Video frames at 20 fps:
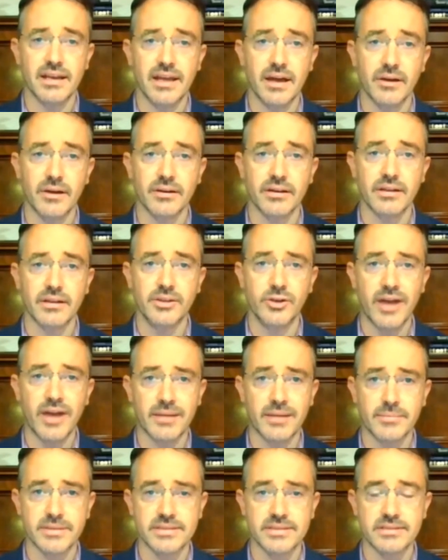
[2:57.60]
to hand down a
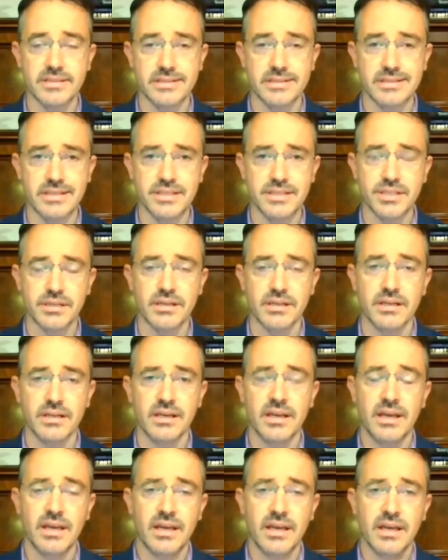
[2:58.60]
unanimous
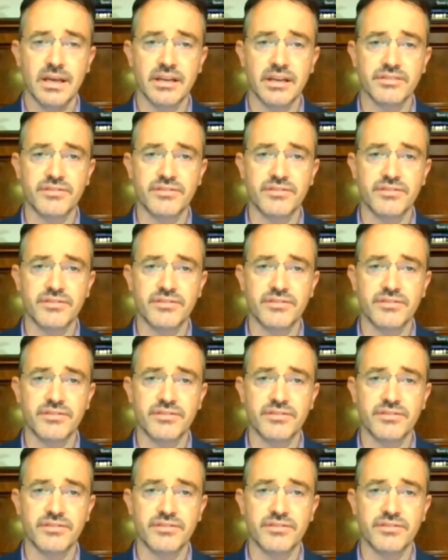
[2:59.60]
decision,